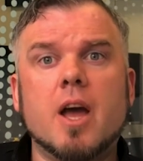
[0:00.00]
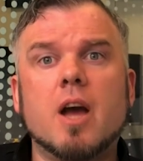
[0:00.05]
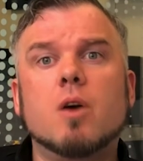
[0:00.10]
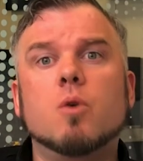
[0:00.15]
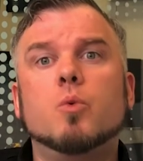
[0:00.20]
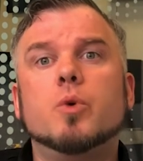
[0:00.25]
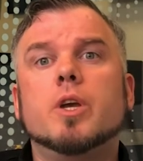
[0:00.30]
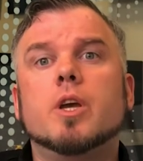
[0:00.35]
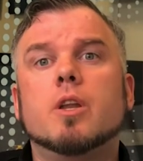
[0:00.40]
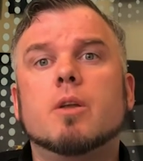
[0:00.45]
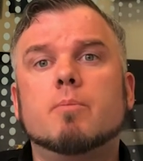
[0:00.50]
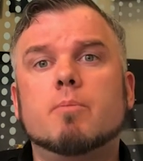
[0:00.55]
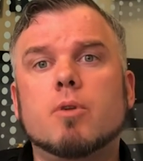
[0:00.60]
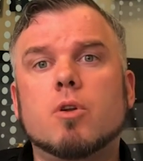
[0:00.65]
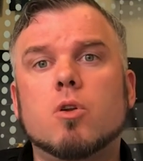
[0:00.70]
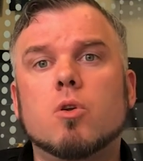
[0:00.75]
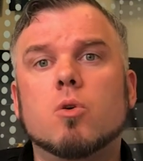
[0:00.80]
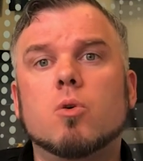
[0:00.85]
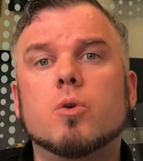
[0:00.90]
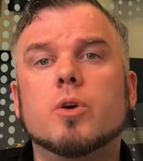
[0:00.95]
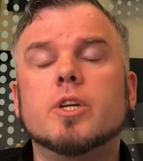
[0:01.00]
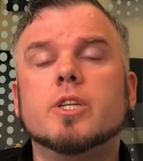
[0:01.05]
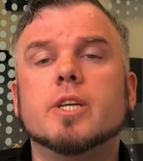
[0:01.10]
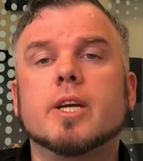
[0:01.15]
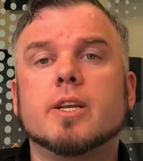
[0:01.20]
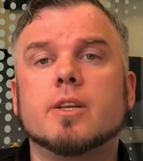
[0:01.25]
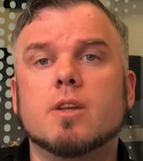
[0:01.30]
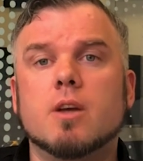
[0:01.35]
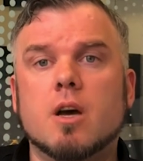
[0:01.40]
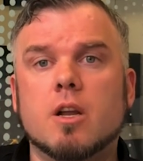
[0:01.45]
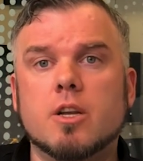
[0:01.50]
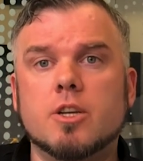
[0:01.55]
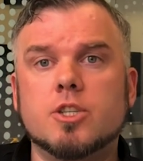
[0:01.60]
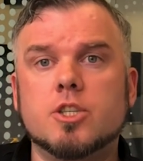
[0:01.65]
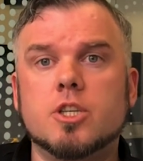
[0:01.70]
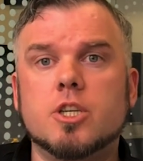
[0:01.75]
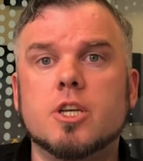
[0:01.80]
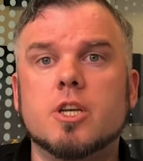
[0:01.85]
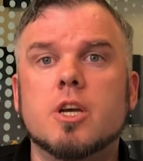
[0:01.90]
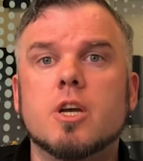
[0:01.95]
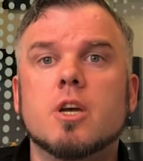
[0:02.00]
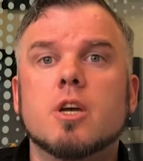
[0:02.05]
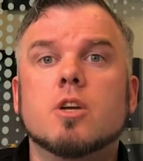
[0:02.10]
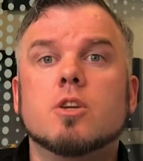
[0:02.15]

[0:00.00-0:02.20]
how we can employ technology